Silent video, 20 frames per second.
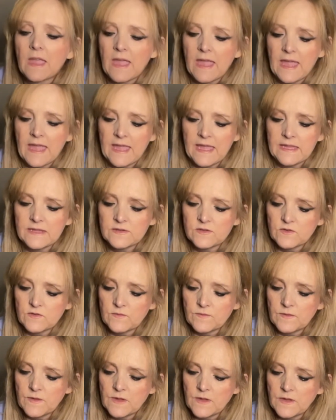And
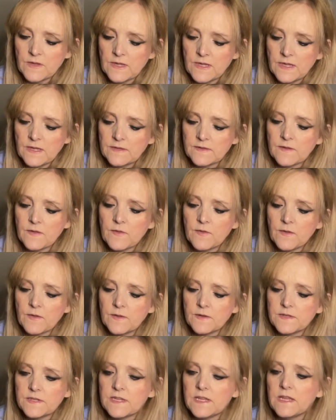there is
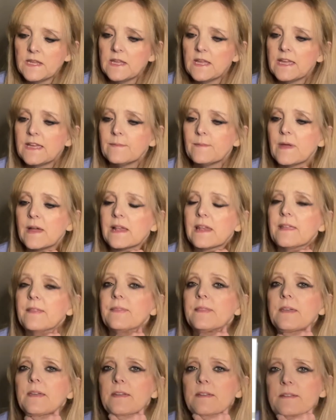30 ml in
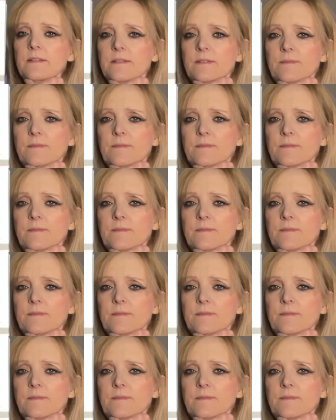there.